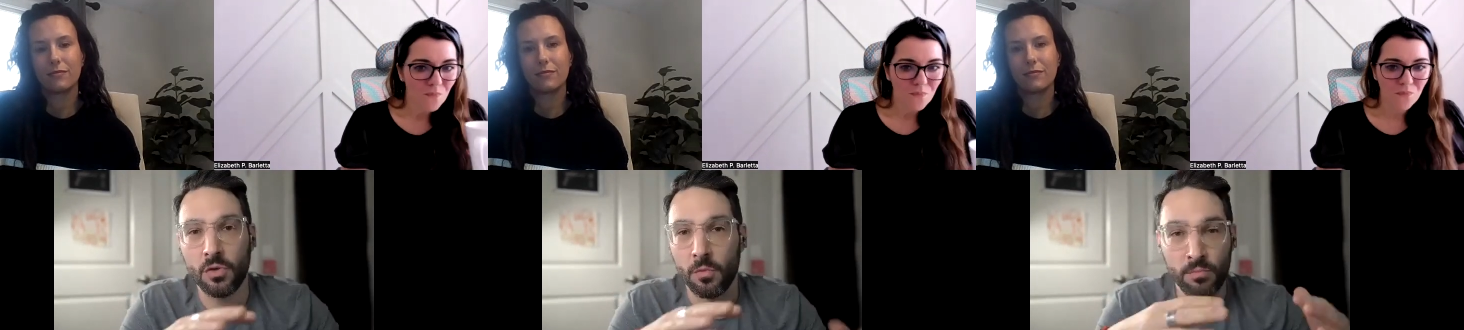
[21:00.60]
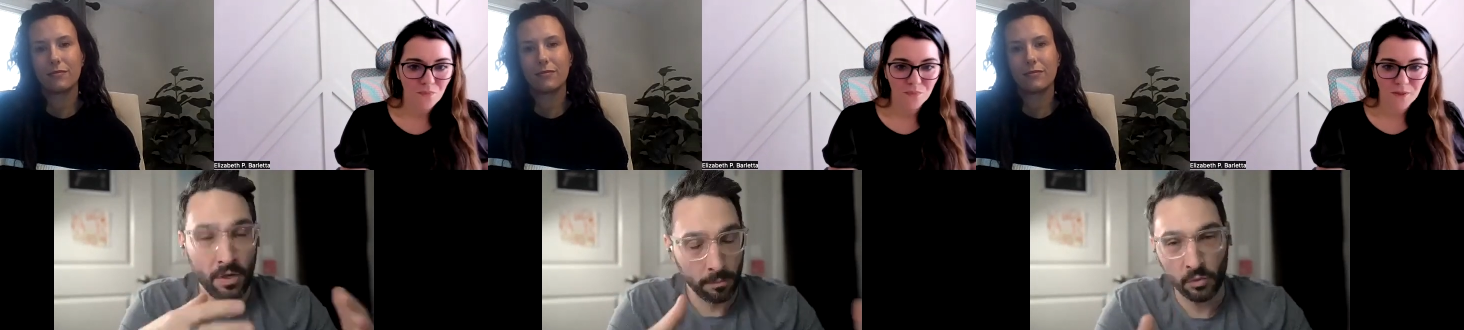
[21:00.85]

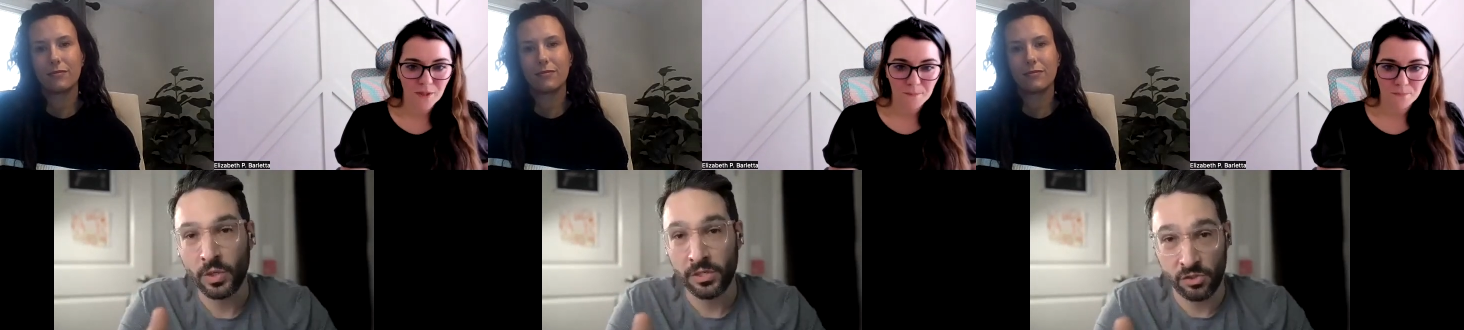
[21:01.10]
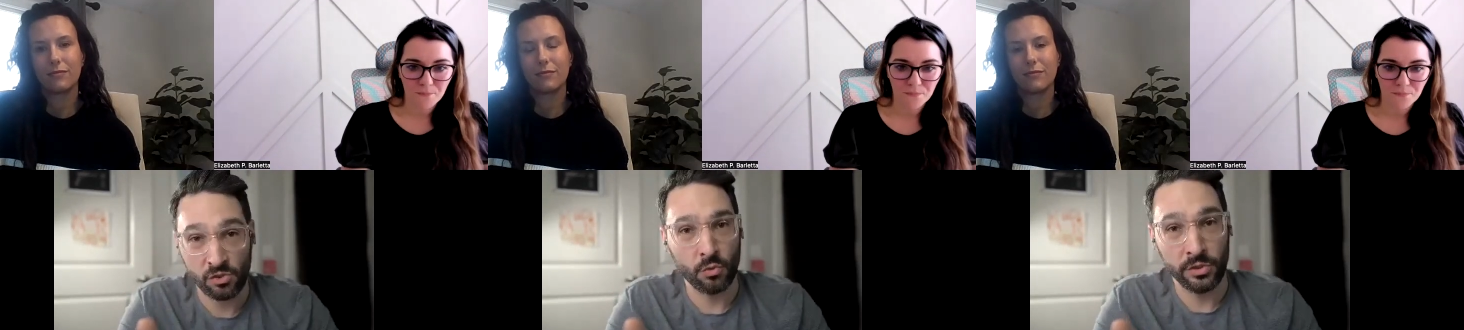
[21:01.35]
Speaker 1: number one is
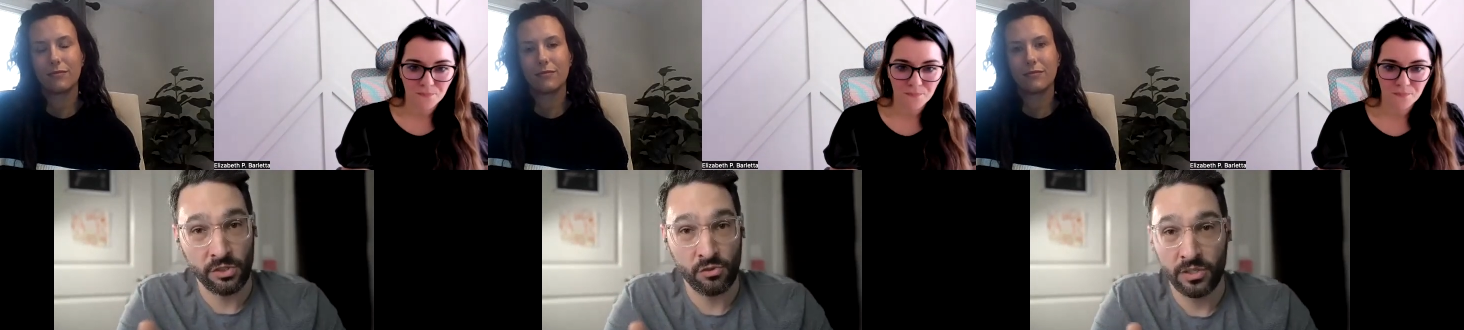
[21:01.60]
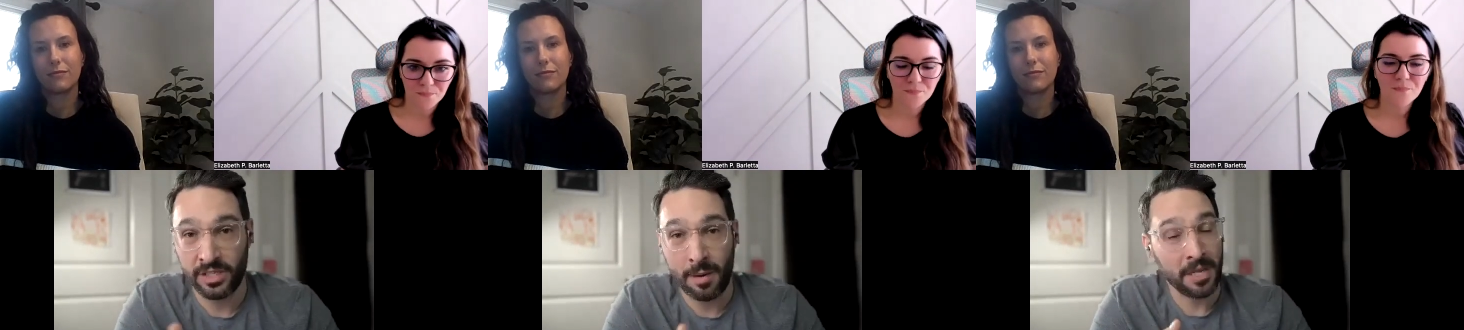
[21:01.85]
school district.
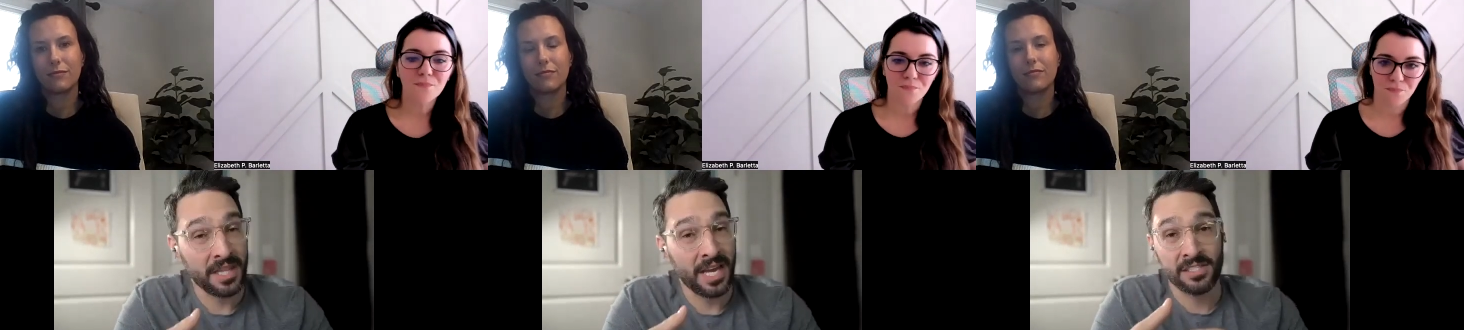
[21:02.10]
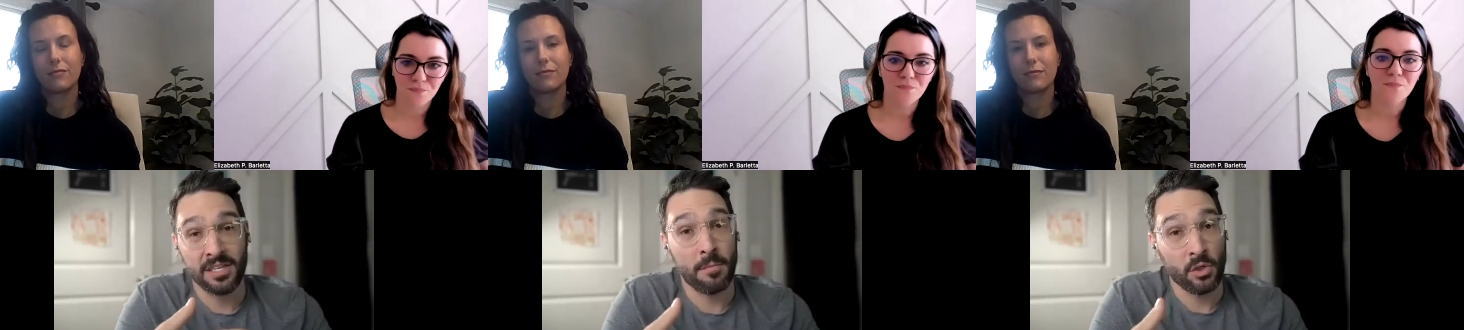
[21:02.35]
I mean, that's
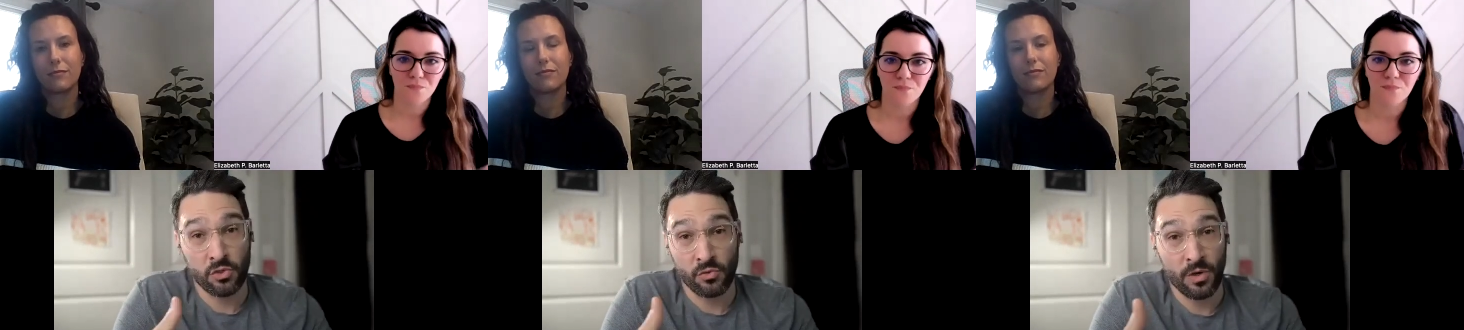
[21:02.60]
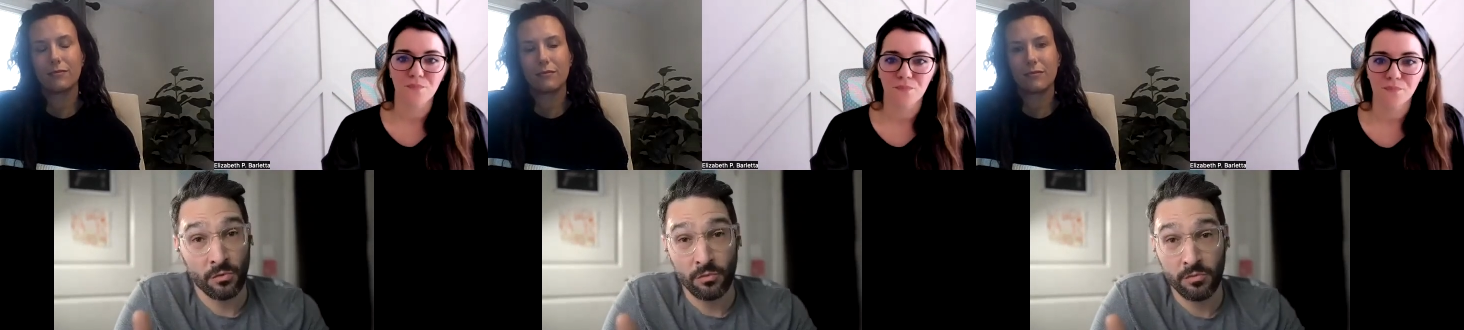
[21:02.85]
almost
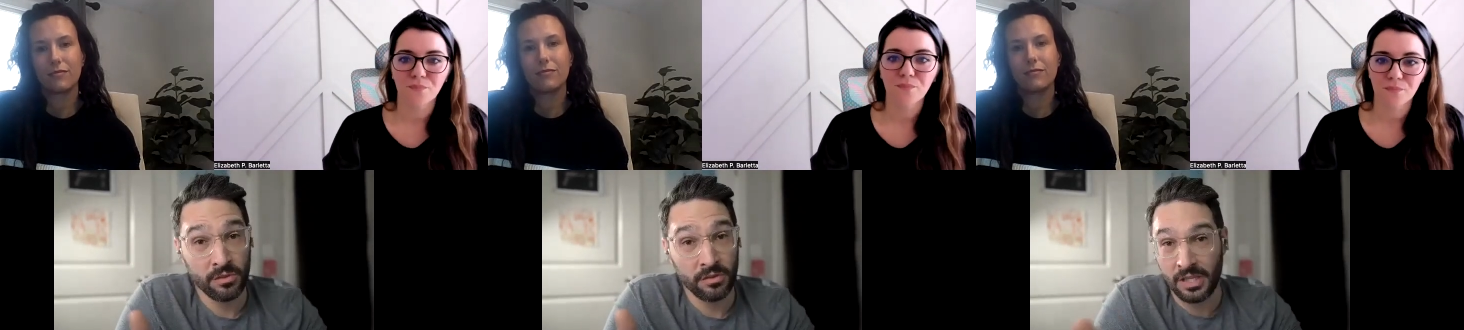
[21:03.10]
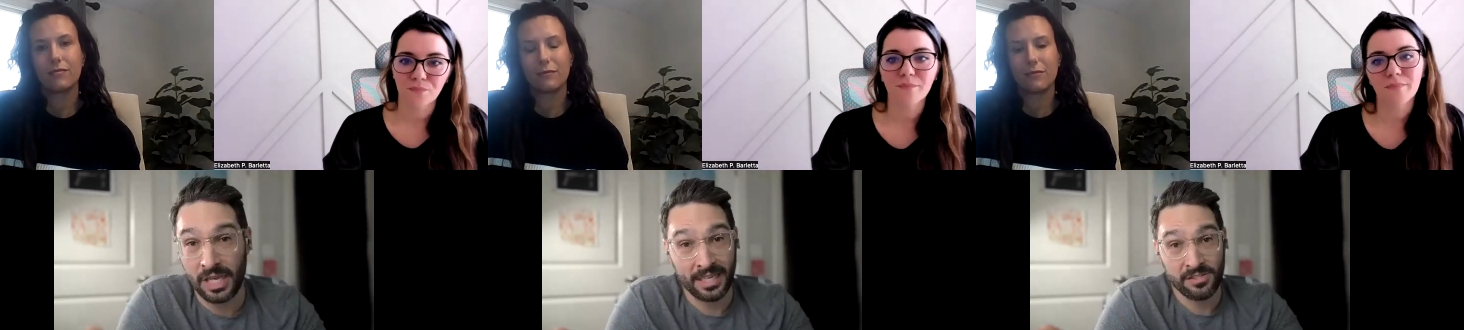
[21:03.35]
throughout.
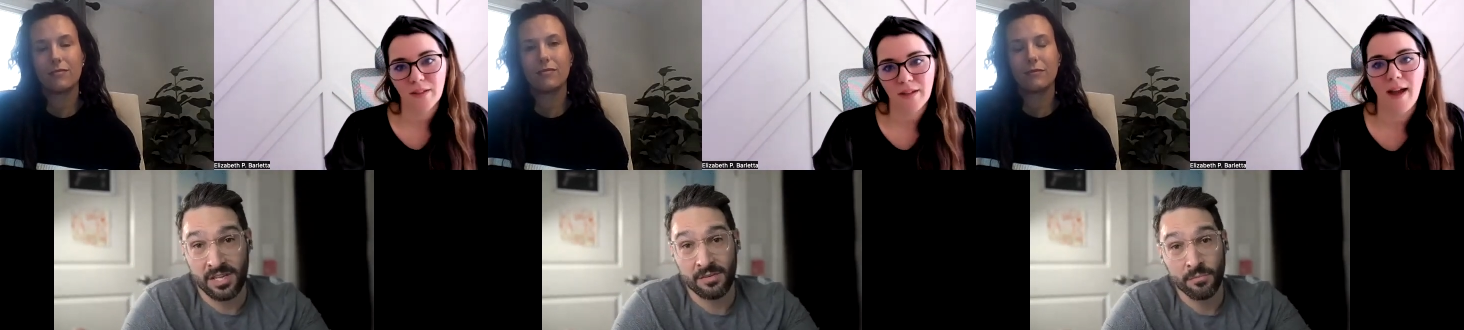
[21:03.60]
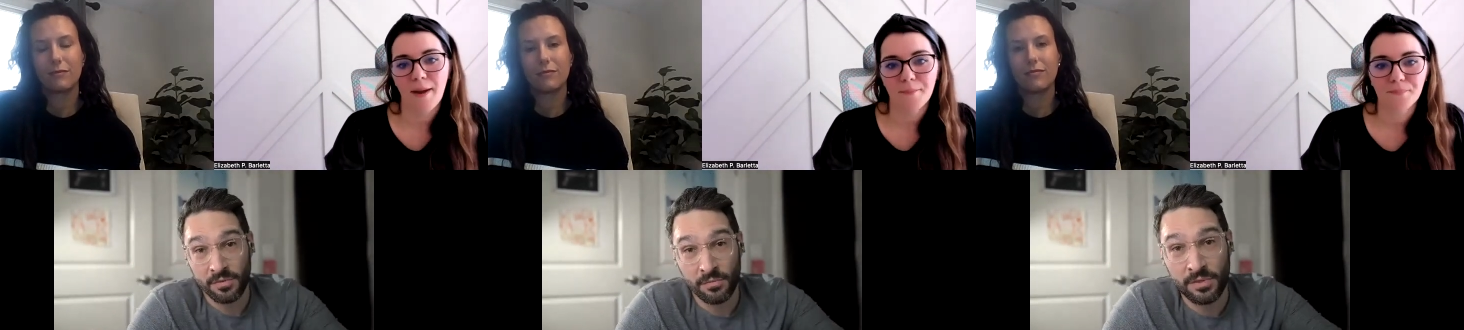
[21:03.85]
Like I said,
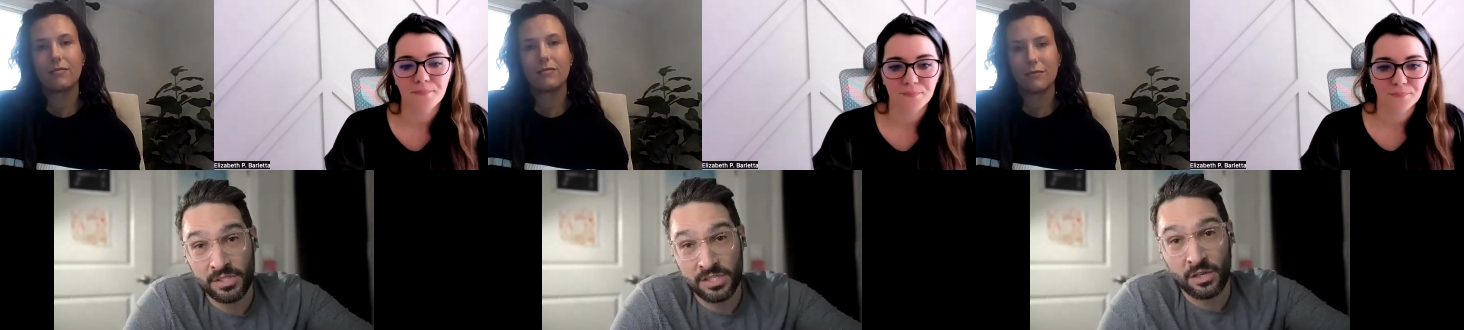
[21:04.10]
we we sell